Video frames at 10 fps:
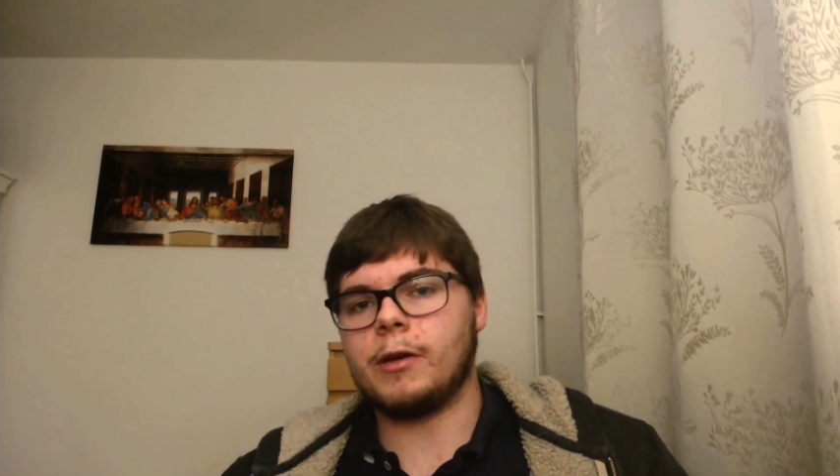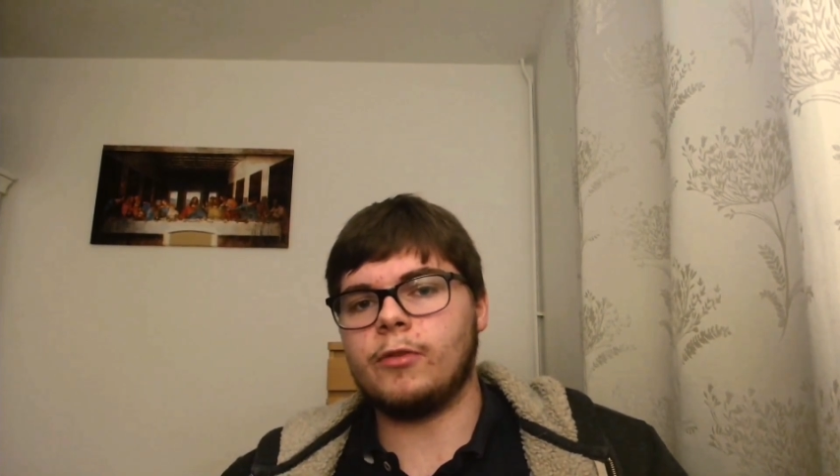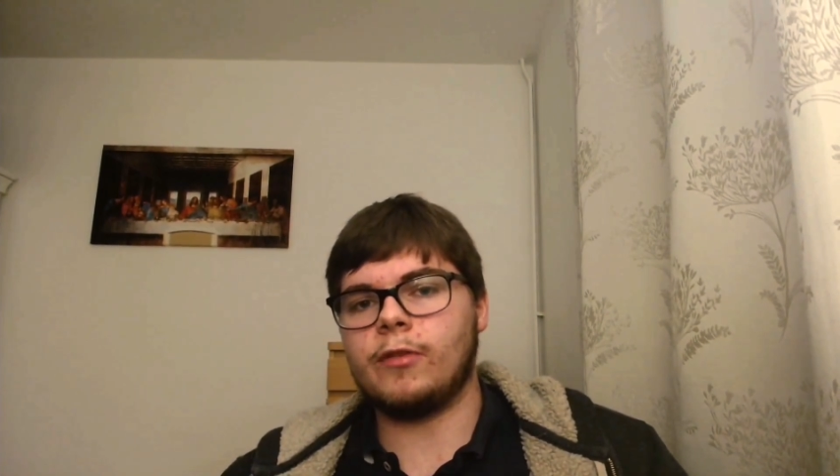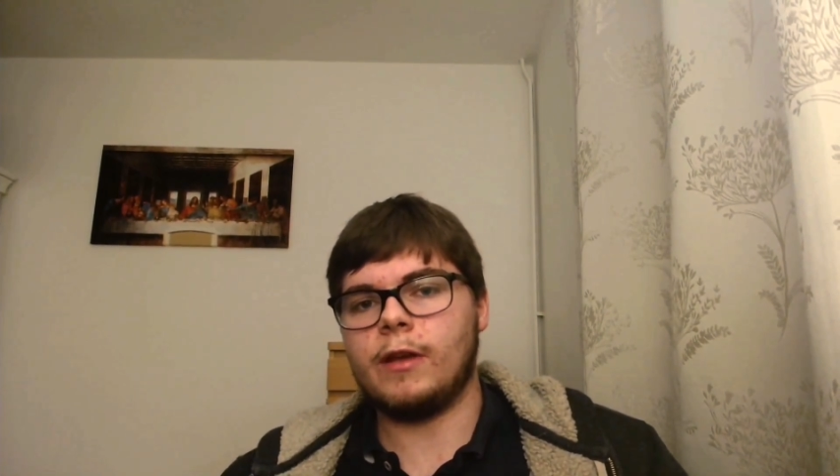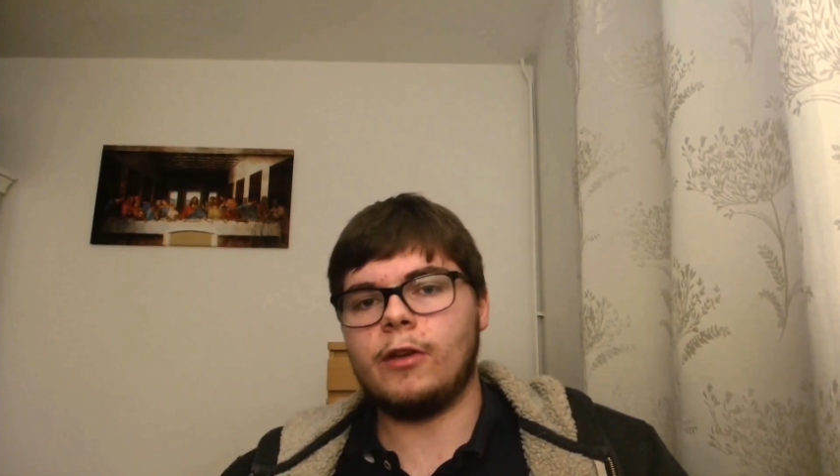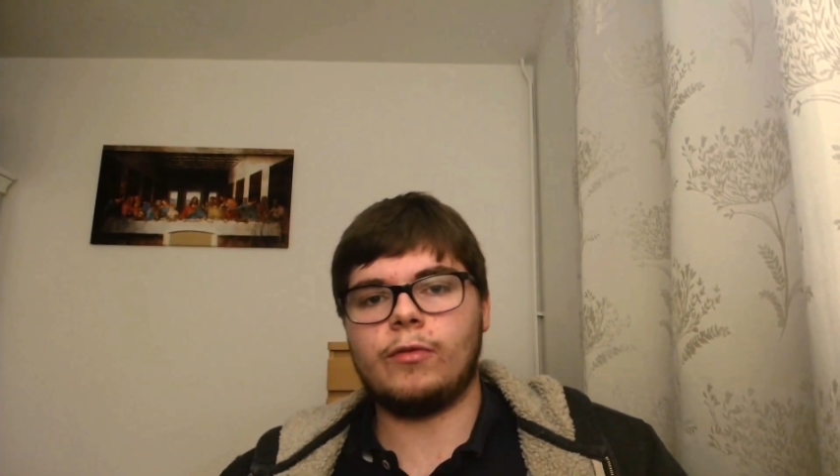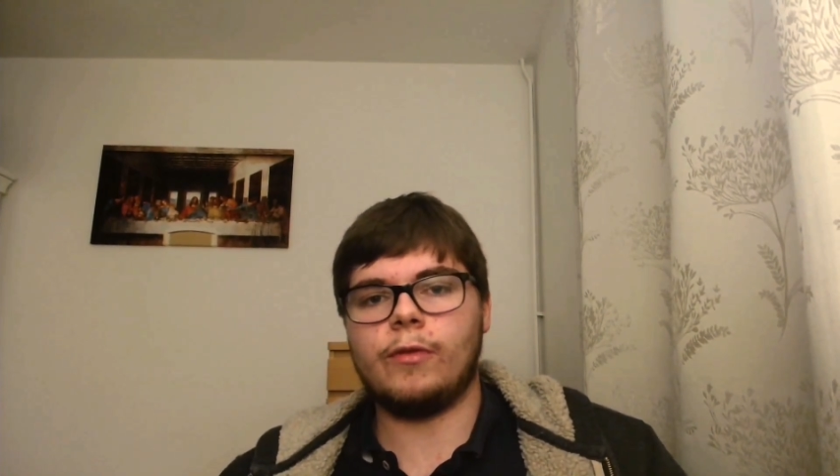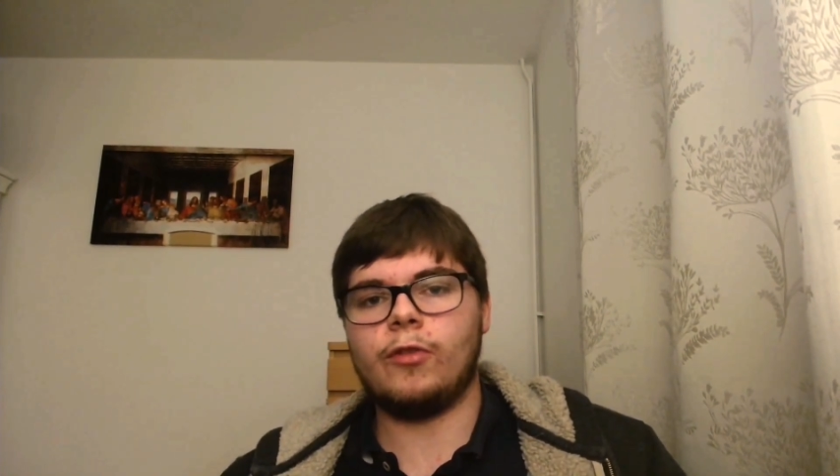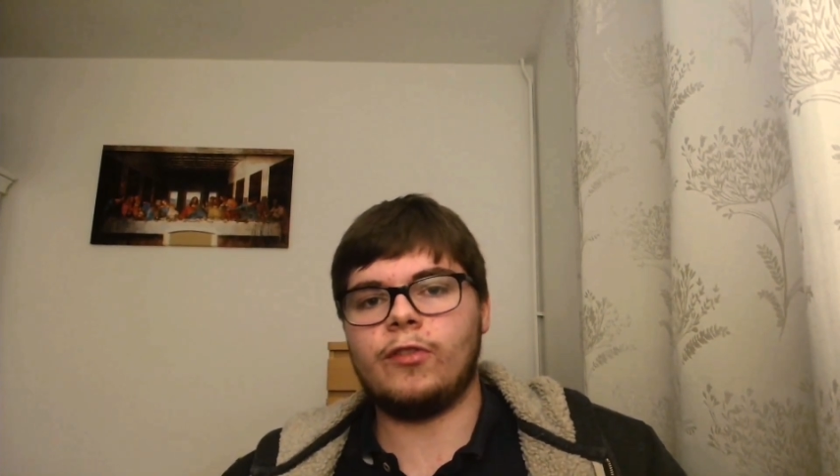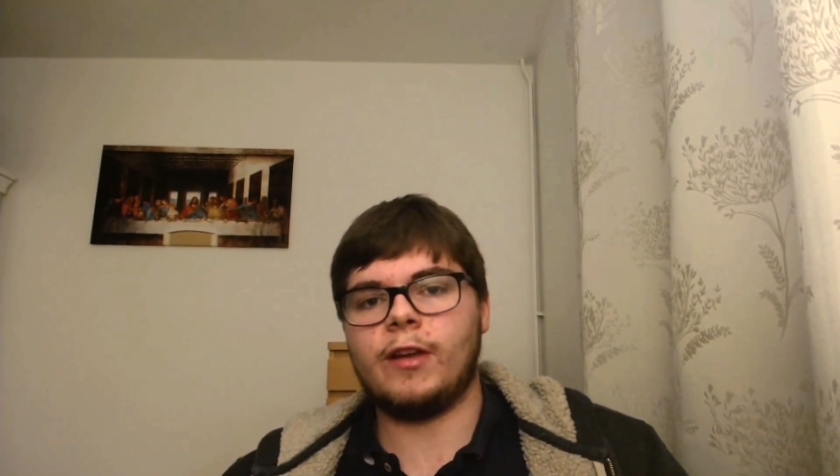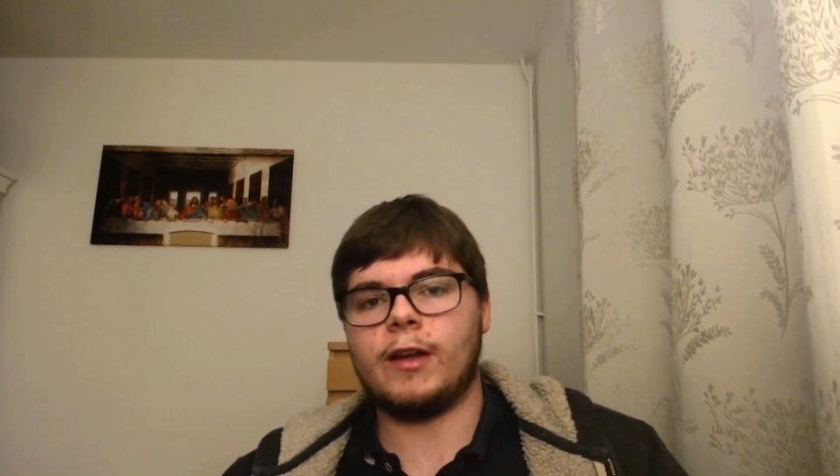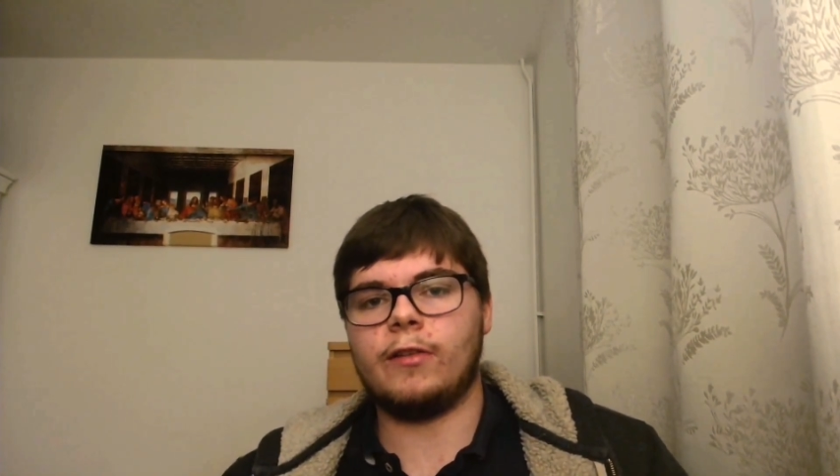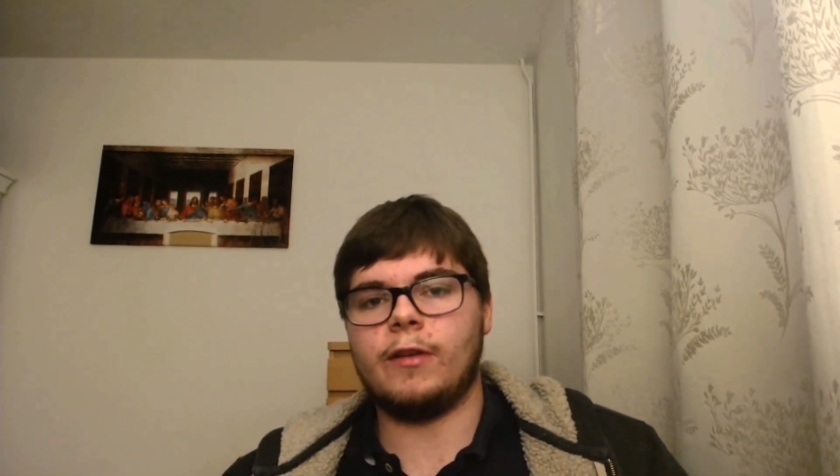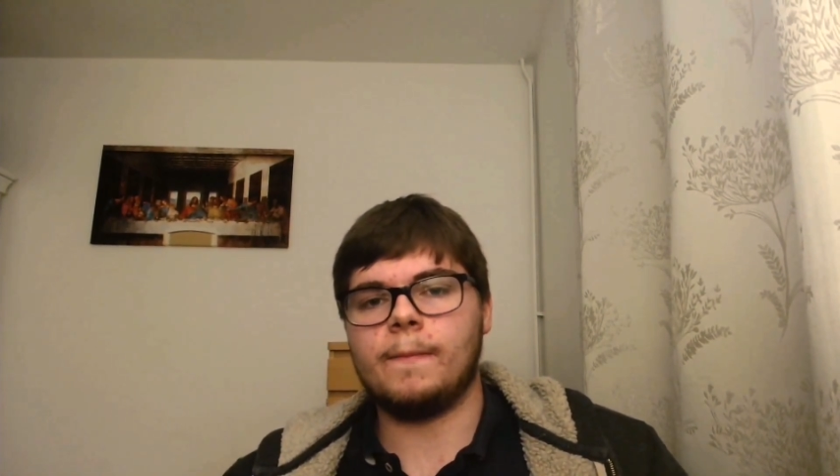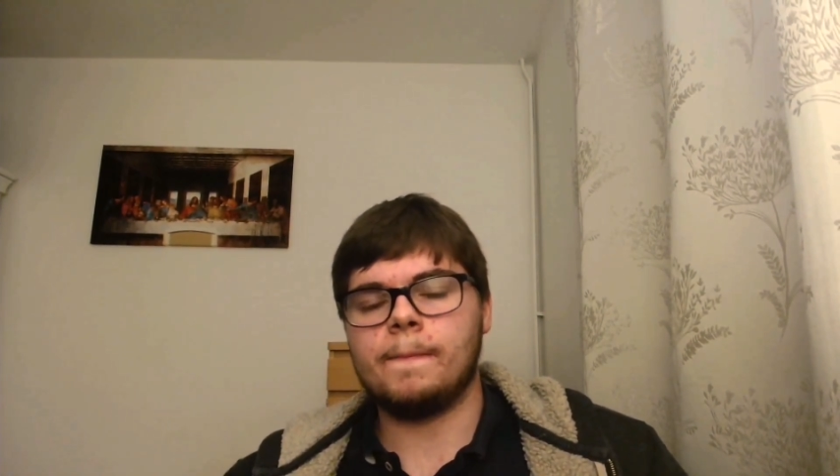comes to the history of
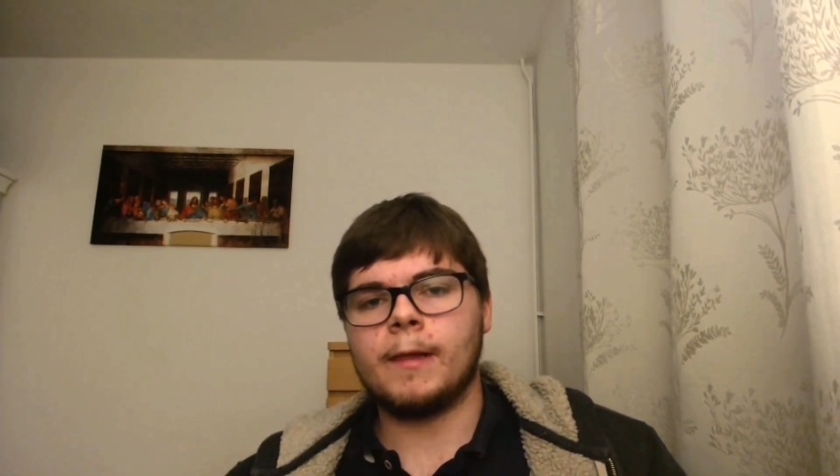Christianity.